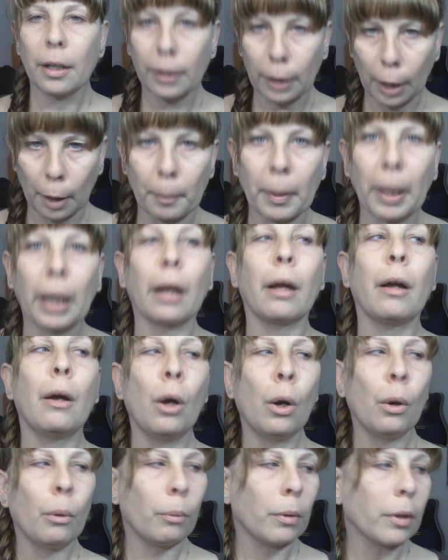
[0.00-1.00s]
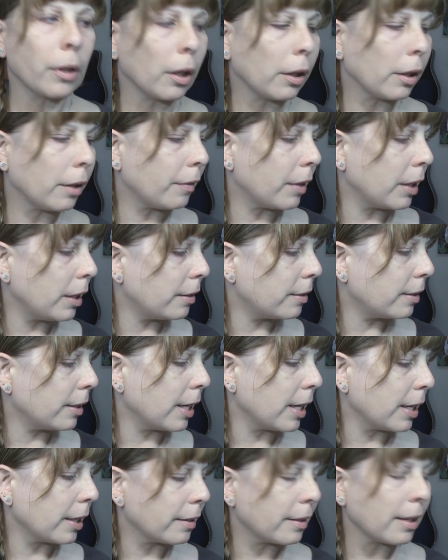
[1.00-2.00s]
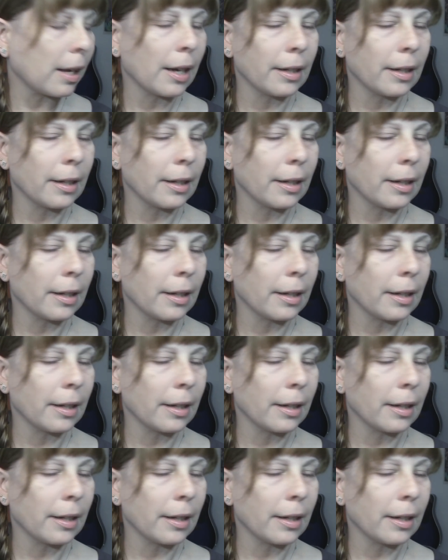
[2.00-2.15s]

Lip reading: coming with all of these things.